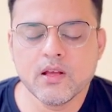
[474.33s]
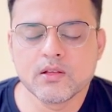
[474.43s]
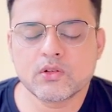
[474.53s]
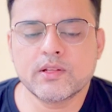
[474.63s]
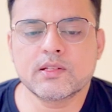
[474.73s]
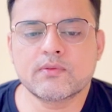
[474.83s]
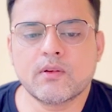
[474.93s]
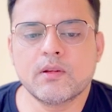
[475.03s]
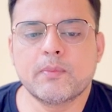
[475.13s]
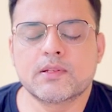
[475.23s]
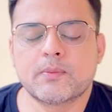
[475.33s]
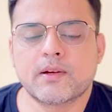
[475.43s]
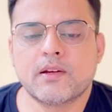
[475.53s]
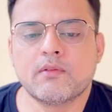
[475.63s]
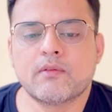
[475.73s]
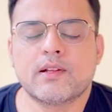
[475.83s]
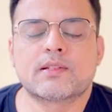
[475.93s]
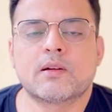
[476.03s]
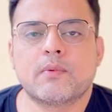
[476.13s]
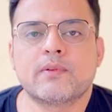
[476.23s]
So this is from the perspective of
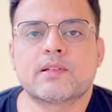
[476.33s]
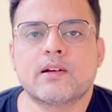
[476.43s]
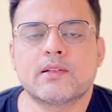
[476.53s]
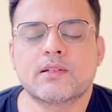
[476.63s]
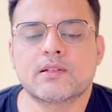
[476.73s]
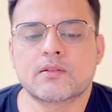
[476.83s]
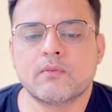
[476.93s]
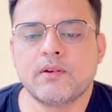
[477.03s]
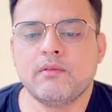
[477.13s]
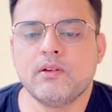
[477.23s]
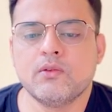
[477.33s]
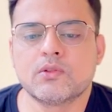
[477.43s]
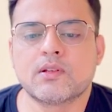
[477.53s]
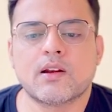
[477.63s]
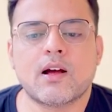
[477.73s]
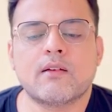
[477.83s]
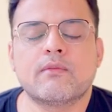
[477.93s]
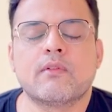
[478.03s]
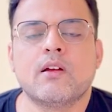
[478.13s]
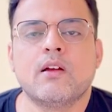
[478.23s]
descriptive statistics, when we use
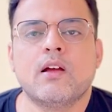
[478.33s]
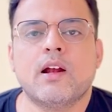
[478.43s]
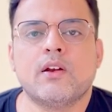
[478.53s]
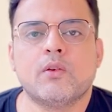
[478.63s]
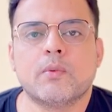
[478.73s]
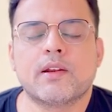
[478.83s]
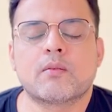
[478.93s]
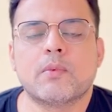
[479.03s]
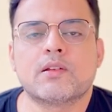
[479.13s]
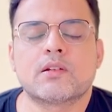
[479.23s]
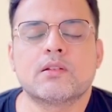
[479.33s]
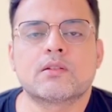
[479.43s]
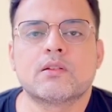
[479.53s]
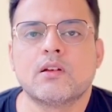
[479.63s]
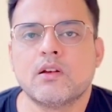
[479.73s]
graph and numeric measures